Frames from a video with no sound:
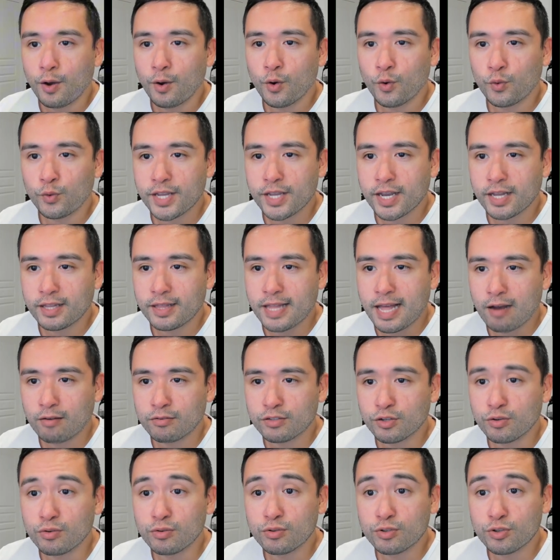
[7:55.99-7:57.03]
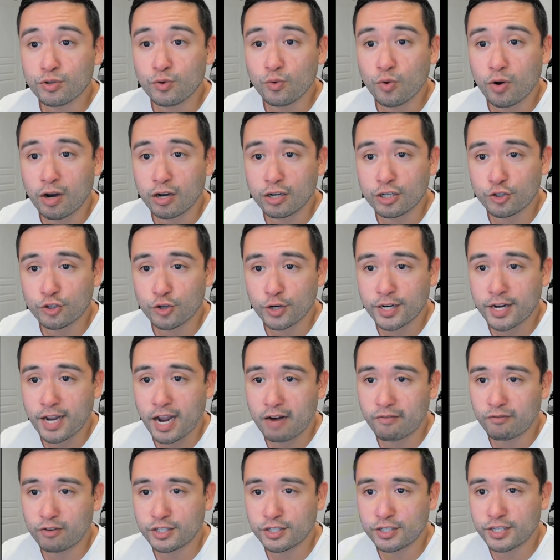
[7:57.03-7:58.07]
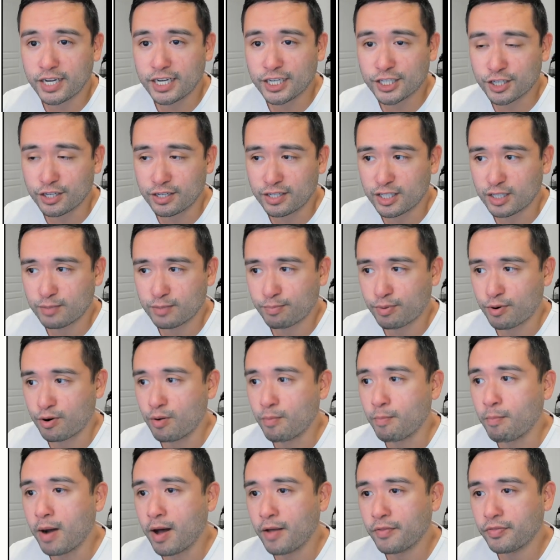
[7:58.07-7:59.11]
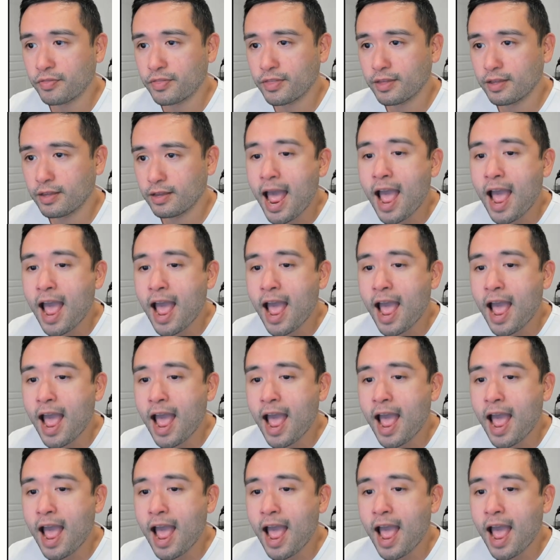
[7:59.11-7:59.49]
only allows you 200 conversations per month.